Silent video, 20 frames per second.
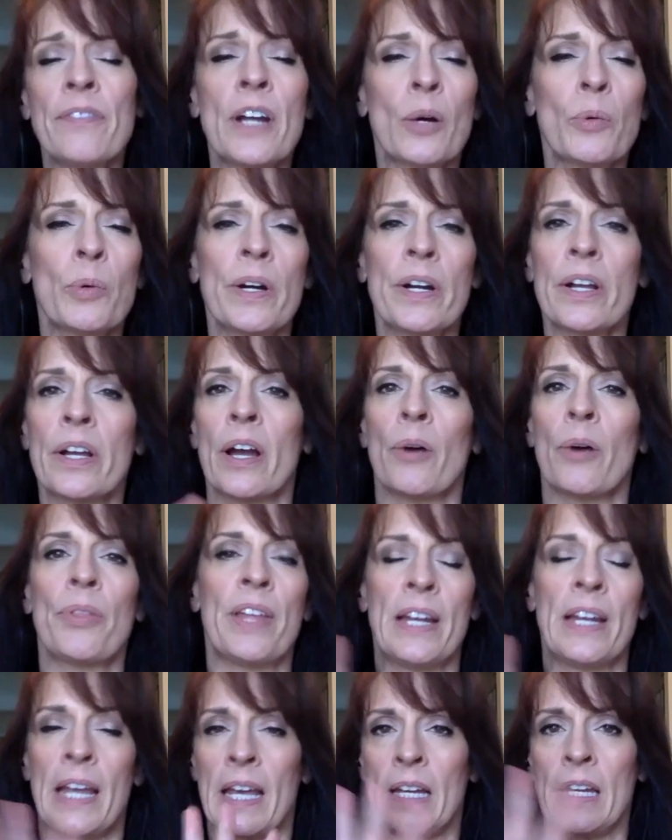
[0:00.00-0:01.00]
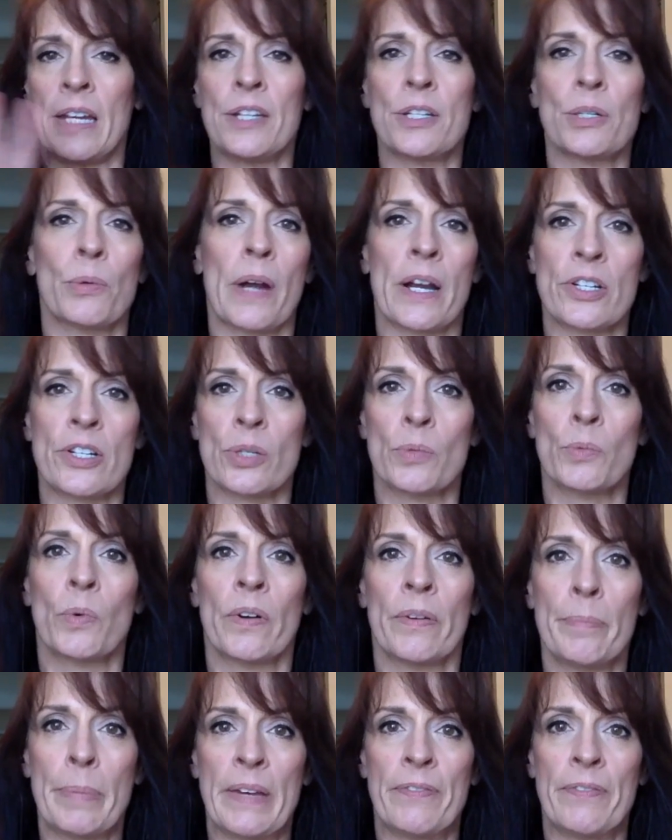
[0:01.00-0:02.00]
nowhere to go, then any direction
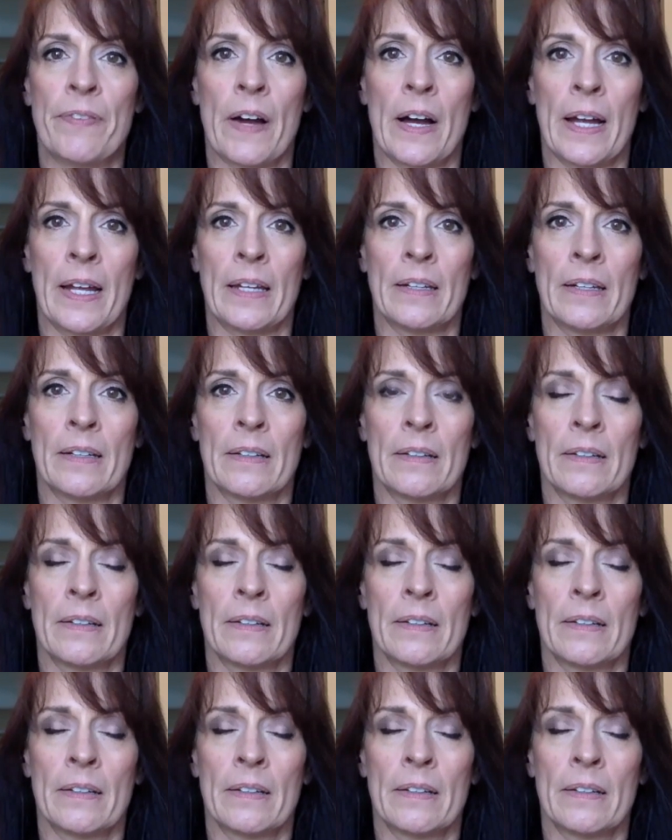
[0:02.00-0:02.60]
will be fine.